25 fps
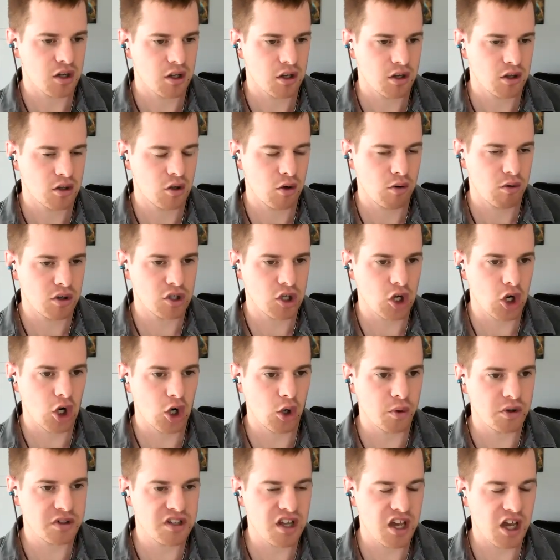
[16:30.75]
you could go
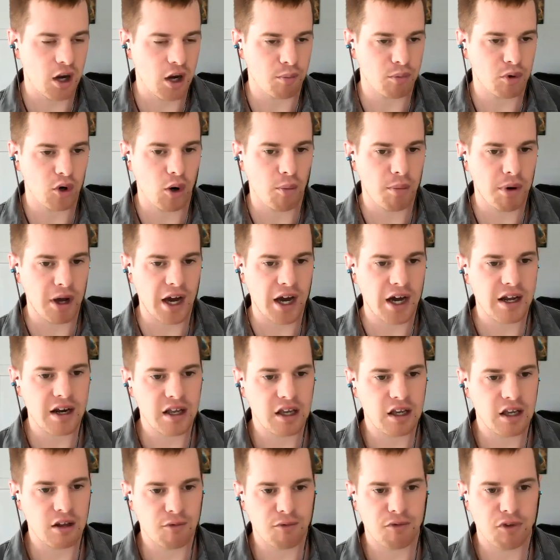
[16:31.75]
and take a
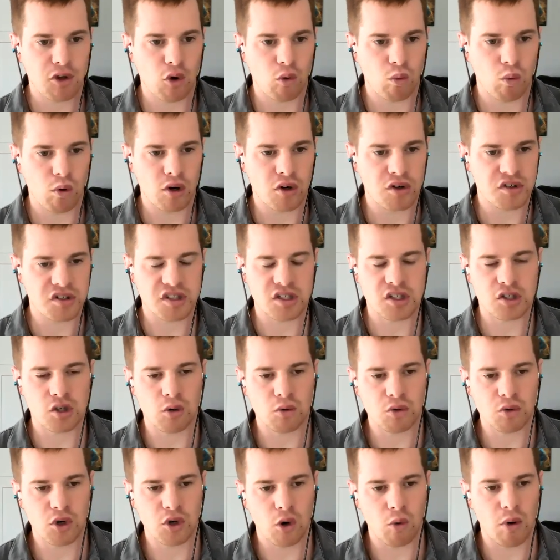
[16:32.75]
probiotic and feel worse and
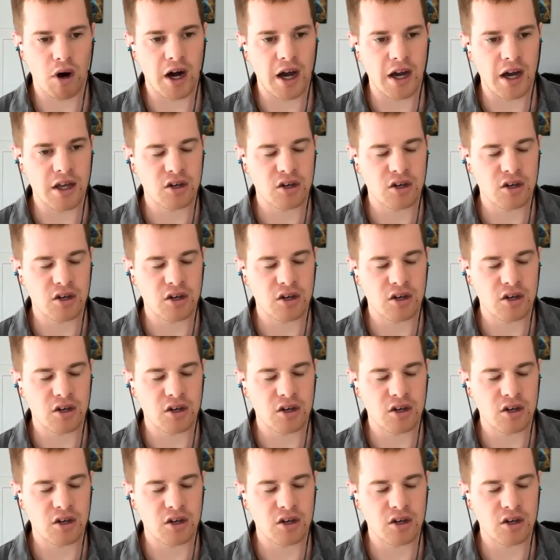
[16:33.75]
don't know why.